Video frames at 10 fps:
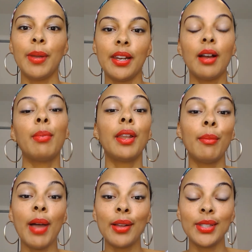been up on
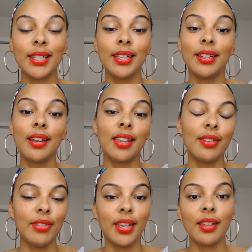the mountain
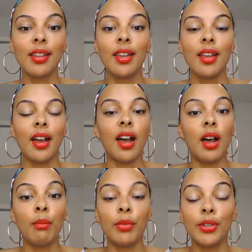giving
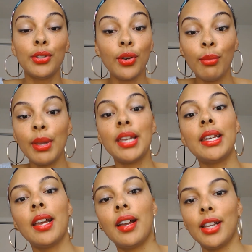um, the
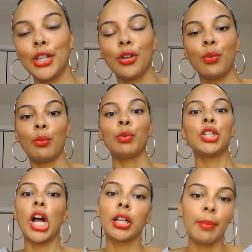sermon, you know, what we
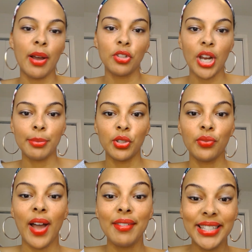talked about in chapters
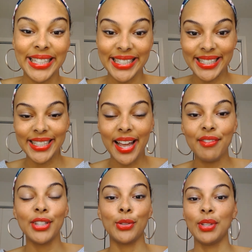5, 6, and
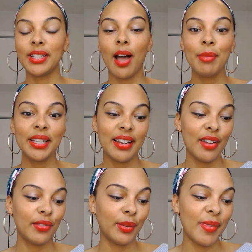7. So, he's coming
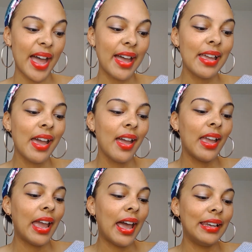down from that,
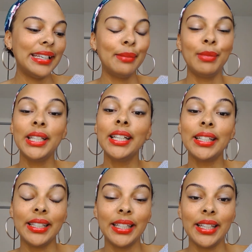and
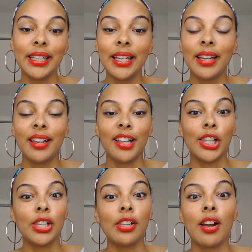immediately
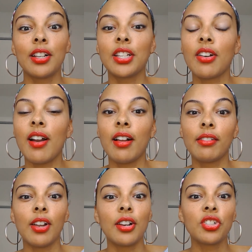large uh,
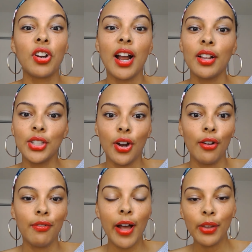large crowds are
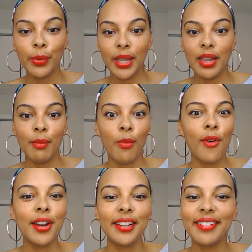following him,
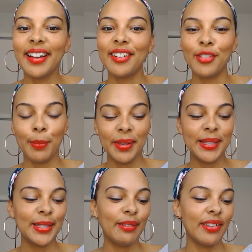wanting kind of a
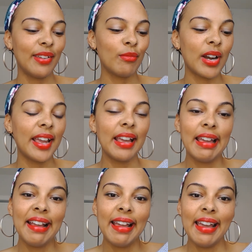piece of him, right?
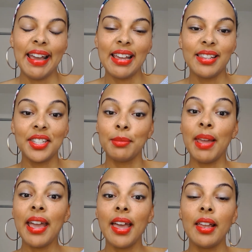And this
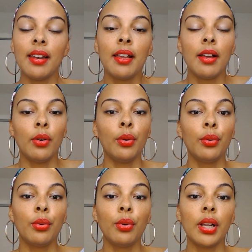man
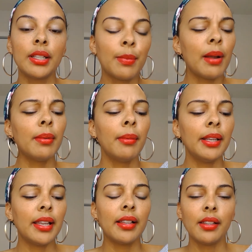who is
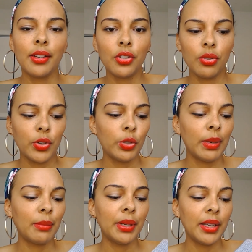probably likely a Jewish
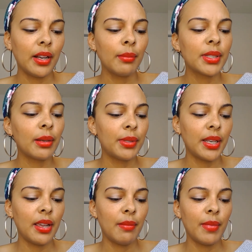man, but he comes up to
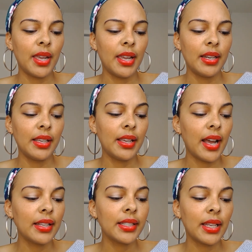him and he
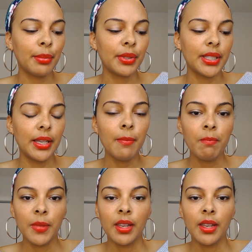has leprosy.